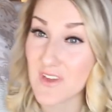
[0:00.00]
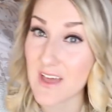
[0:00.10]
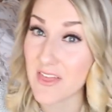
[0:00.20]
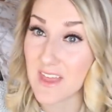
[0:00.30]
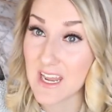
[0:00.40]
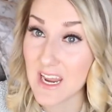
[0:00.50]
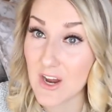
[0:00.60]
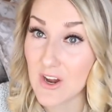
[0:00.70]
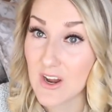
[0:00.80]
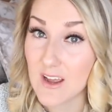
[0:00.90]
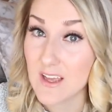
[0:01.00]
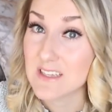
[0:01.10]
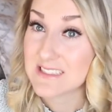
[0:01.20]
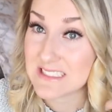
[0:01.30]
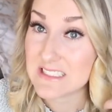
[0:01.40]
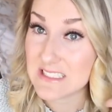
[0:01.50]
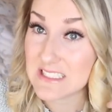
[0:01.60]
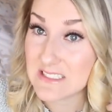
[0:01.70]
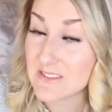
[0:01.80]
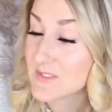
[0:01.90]
if you've got thin hair.
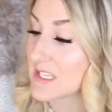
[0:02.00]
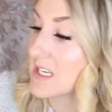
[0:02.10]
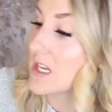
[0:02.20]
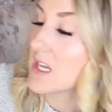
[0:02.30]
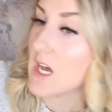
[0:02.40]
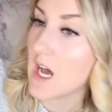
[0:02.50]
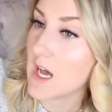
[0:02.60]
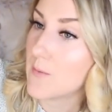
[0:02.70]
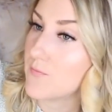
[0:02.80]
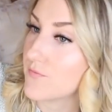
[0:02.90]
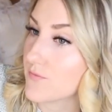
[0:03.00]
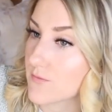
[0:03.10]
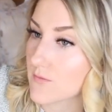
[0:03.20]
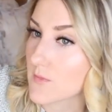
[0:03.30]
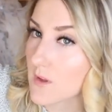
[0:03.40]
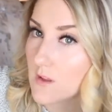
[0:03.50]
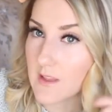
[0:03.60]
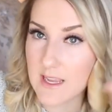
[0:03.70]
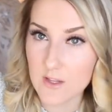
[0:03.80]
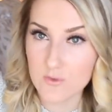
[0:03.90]
You know what I'm saying?
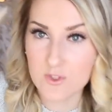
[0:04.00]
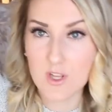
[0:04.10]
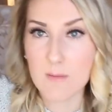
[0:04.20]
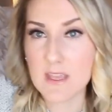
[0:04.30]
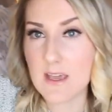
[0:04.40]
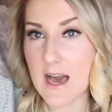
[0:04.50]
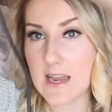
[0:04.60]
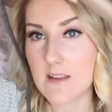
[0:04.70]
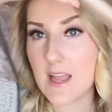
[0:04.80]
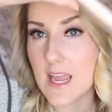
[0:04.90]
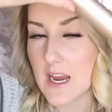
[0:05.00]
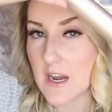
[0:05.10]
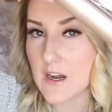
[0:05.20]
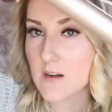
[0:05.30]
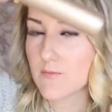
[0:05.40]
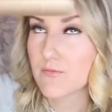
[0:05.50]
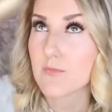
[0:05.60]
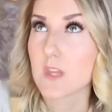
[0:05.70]
Like you saw me guiding the hair.